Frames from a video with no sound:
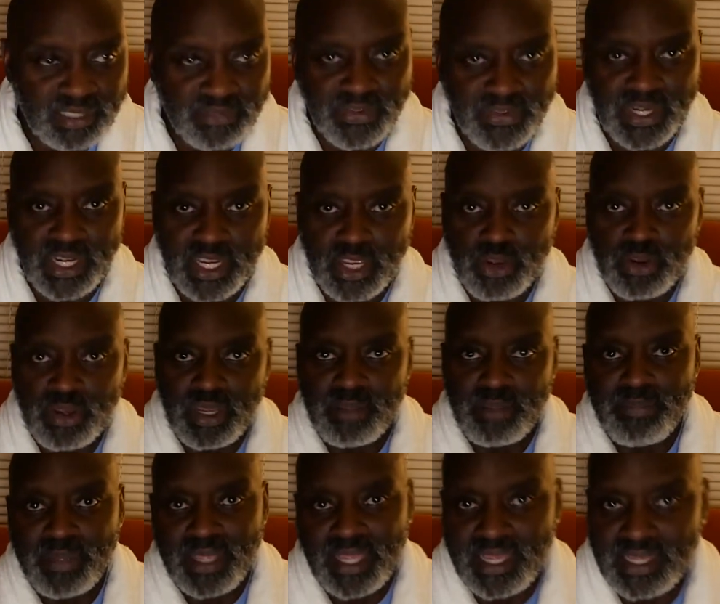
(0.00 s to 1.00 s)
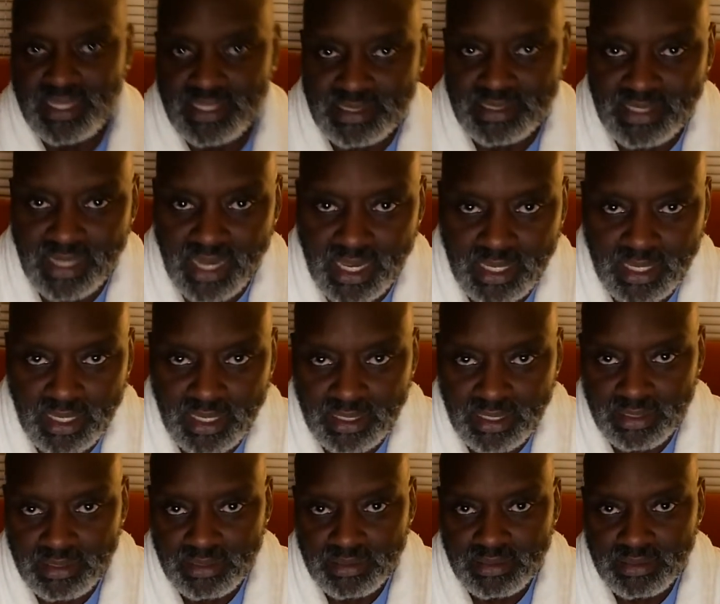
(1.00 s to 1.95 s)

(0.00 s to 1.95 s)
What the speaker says: video up as like a